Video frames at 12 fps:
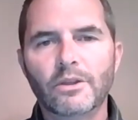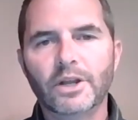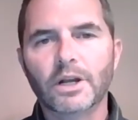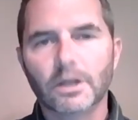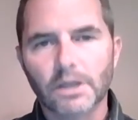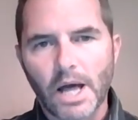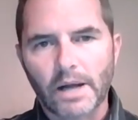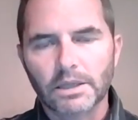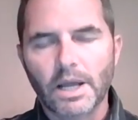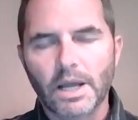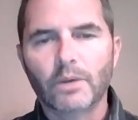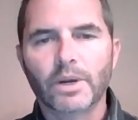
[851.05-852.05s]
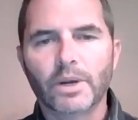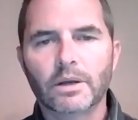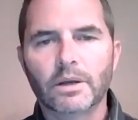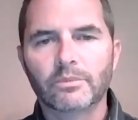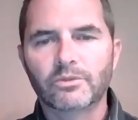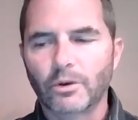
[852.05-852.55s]
think a lot alike when it
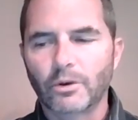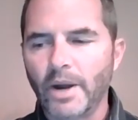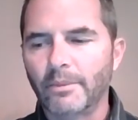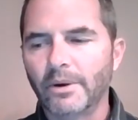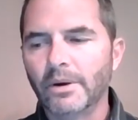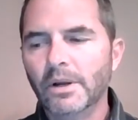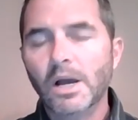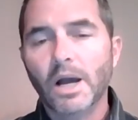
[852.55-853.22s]
comes to grammar.